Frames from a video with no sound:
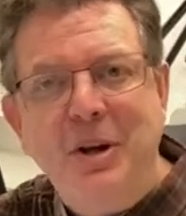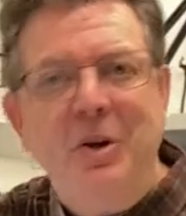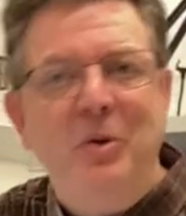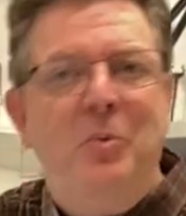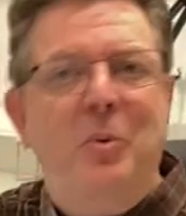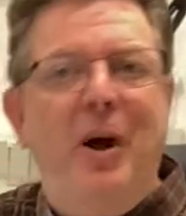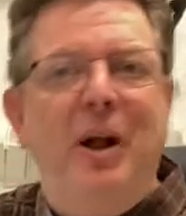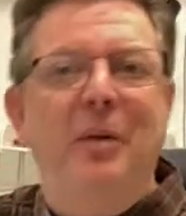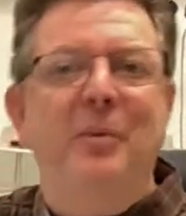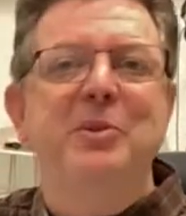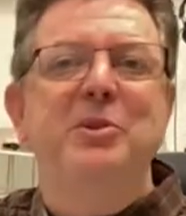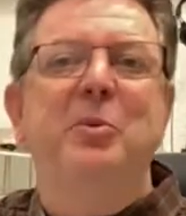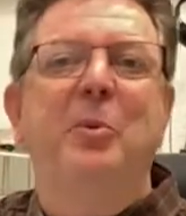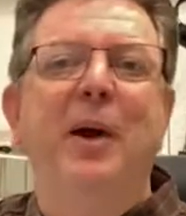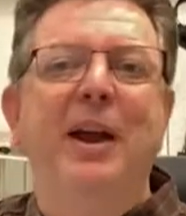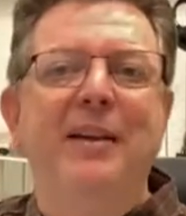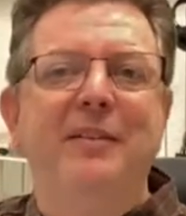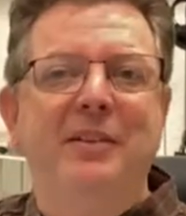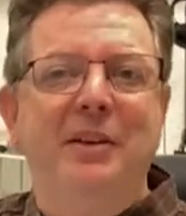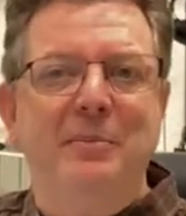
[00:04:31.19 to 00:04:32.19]
Well, it was a
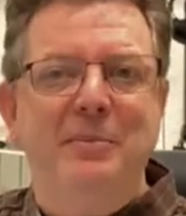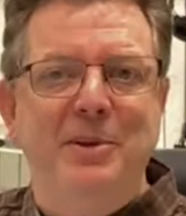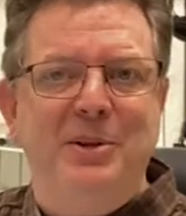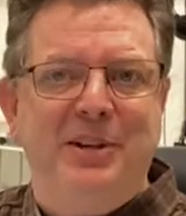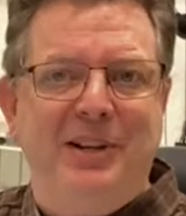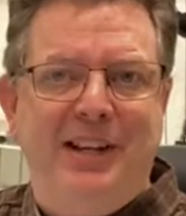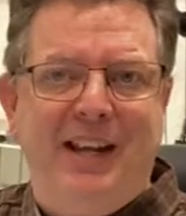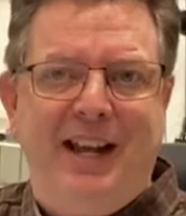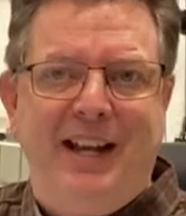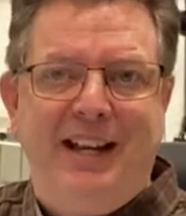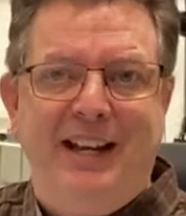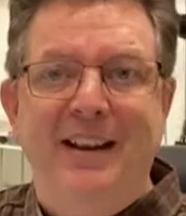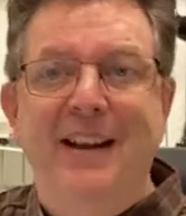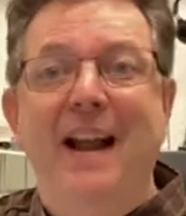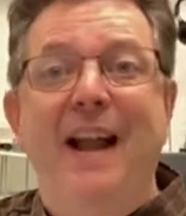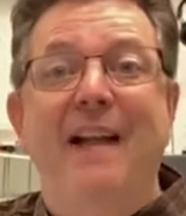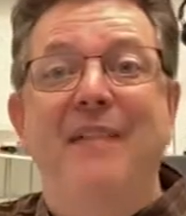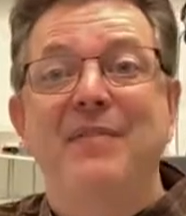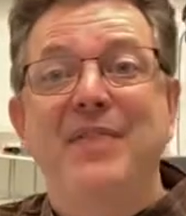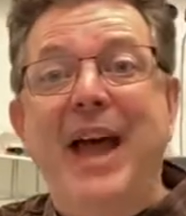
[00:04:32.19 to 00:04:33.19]
way of communicating,
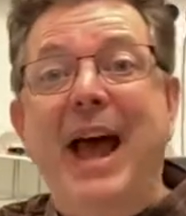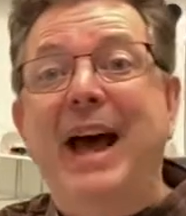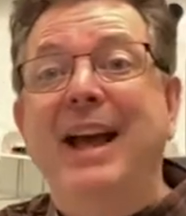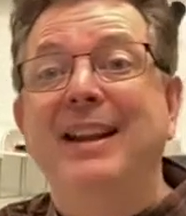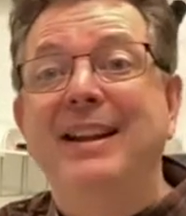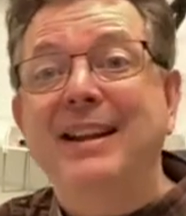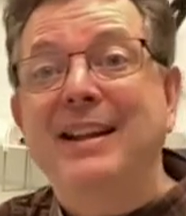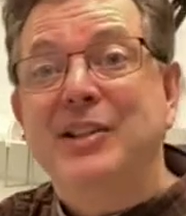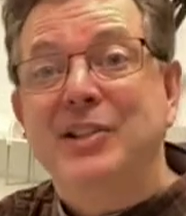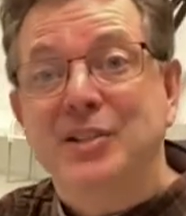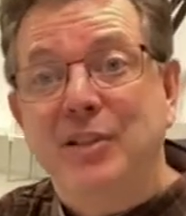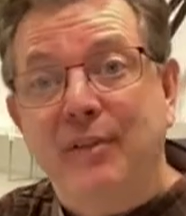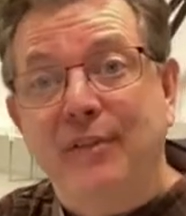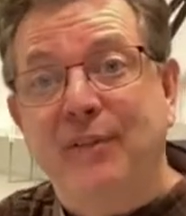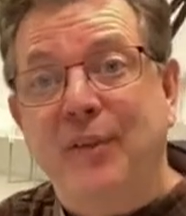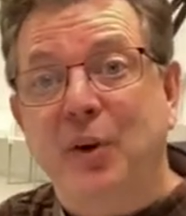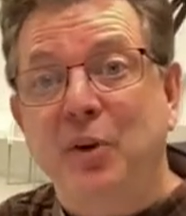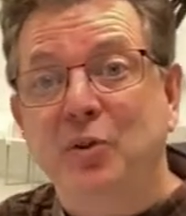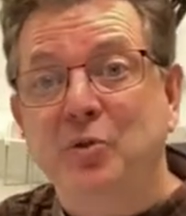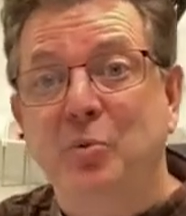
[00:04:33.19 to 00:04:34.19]
and that is the
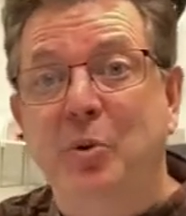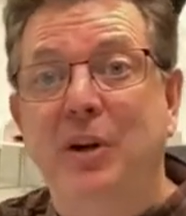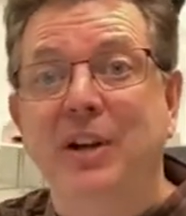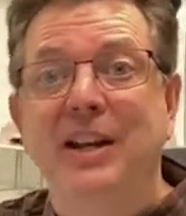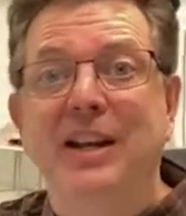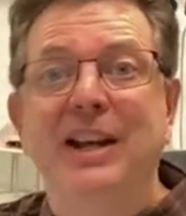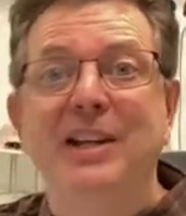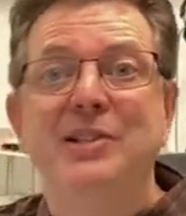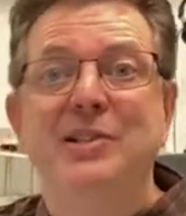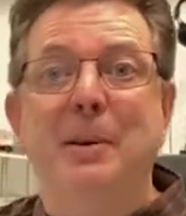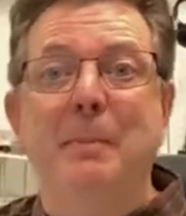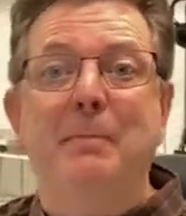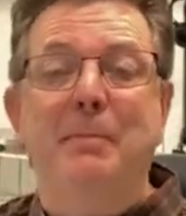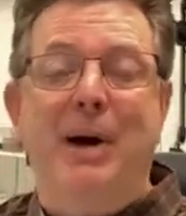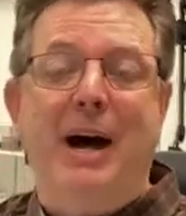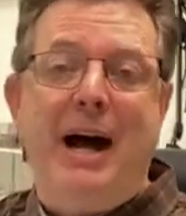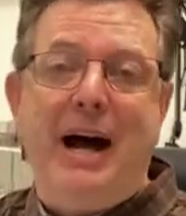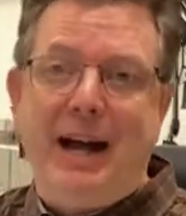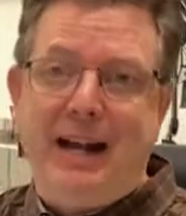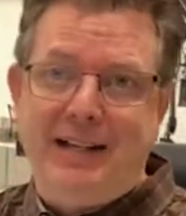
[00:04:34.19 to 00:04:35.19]
first one. It's a
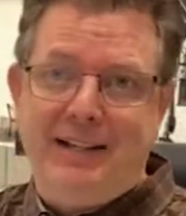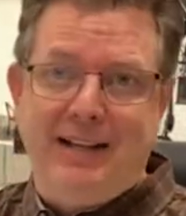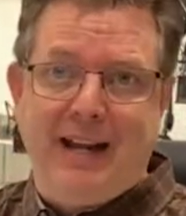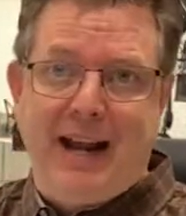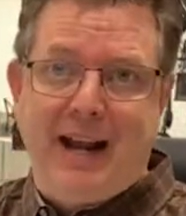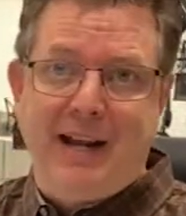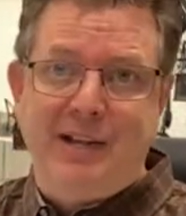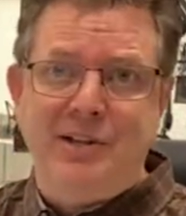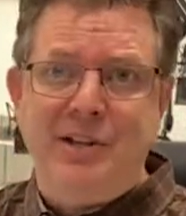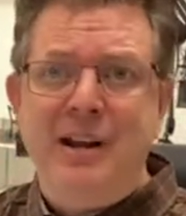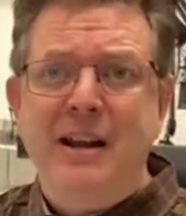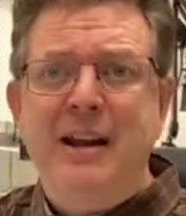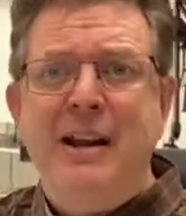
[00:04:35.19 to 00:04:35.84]
podcast.